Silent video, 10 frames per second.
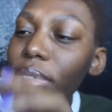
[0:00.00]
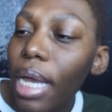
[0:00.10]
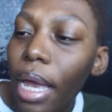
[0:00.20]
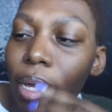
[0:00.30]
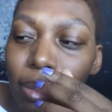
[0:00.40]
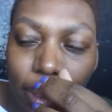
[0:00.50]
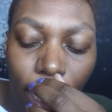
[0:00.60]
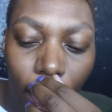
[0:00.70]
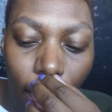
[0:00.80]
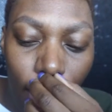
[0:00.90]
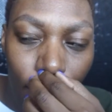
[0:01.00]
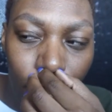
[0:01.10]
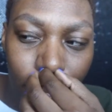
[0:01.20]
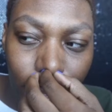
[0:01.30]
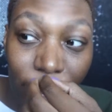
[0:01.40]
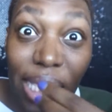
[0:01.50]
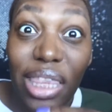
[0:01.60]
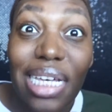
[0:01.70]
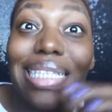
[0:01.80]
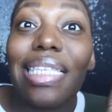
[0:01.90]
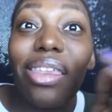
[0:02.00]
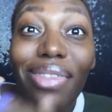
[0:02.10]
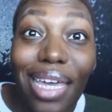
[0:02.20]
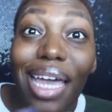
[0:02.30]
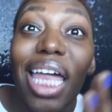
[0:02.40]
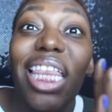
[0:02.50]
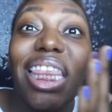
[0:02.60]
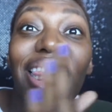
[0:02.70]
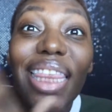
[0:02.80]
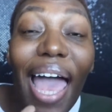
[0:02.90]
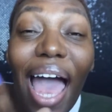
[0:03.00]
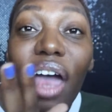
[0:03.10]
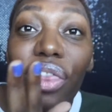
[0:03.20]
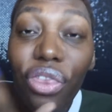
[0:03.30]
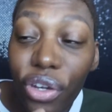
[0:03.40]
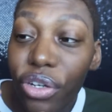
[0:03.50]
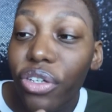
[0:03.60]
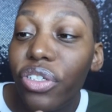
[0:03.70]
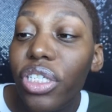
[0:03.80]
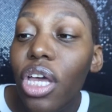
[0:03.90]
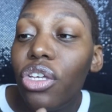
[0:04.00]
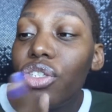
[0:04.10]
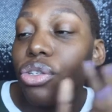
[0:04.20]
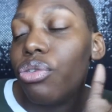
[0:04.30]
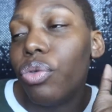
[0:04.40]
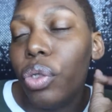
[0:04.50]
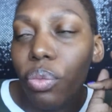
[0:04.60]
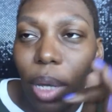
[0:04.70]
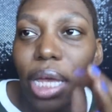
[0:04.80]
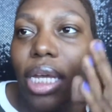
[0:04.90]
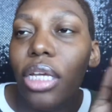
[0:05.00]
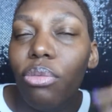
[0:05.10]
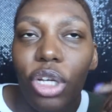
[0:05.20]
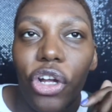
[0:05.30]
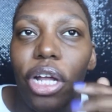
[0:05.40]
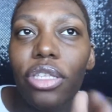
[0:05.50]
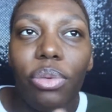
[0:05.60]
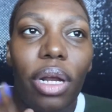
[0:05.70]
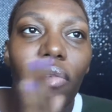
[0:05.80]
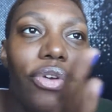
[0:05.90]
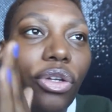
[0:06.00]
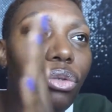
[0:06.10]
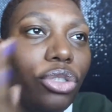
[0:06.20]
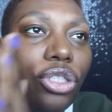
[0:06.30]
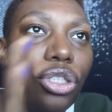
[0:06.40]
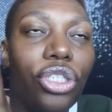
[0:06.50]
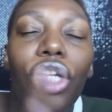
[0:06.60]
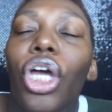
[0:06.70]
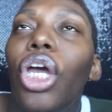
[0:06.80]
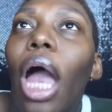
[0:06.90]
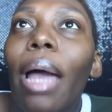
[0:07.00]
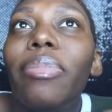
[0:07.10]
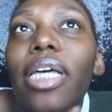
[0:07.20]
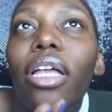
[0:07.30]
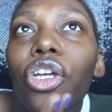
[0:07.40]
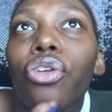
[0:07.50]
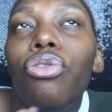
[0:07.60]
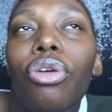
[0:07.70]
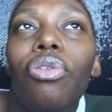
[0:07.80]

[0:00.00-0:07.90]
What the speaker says: times. This thing lathers. So you wet it, you wet your hands or whatever, I'm telling you,